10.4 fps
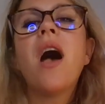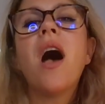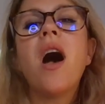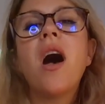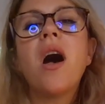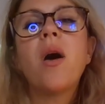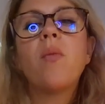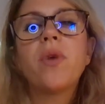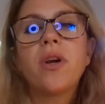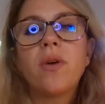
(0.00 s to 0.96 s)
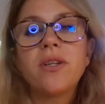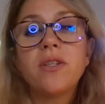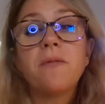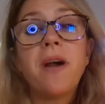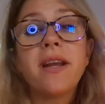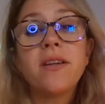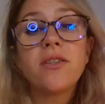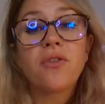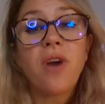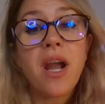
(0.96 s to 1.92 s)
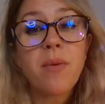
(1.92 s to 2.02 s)
We're going to define and
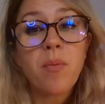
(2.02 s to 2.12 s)
describe